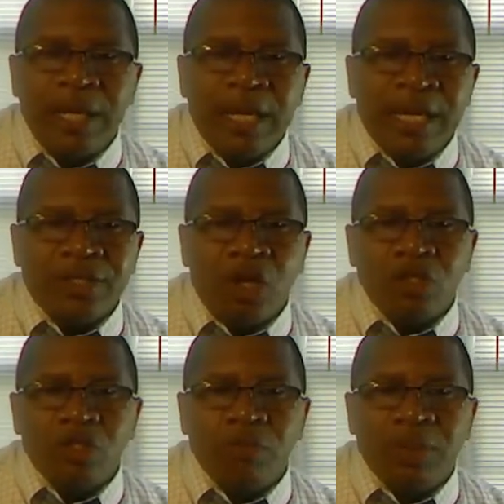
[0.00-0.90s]
And he's
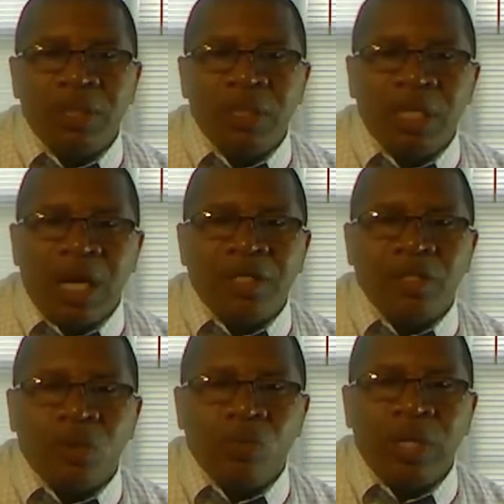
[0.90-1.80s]
also been
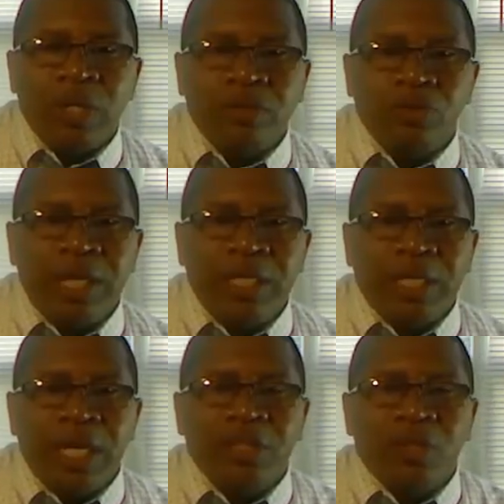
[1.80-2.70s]
under the radar,
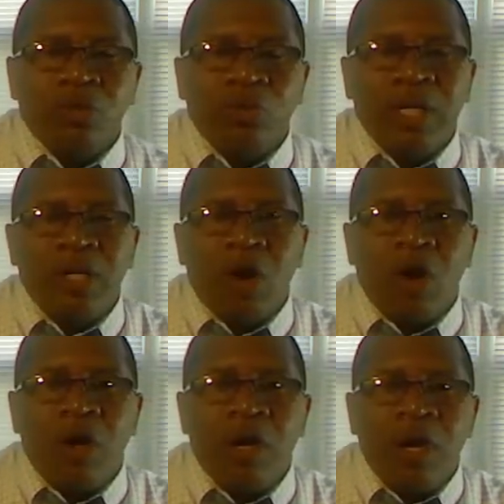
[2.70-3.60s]
training under the
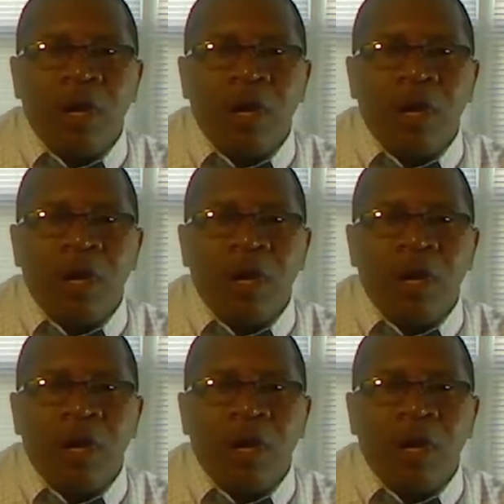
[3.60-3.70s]
radar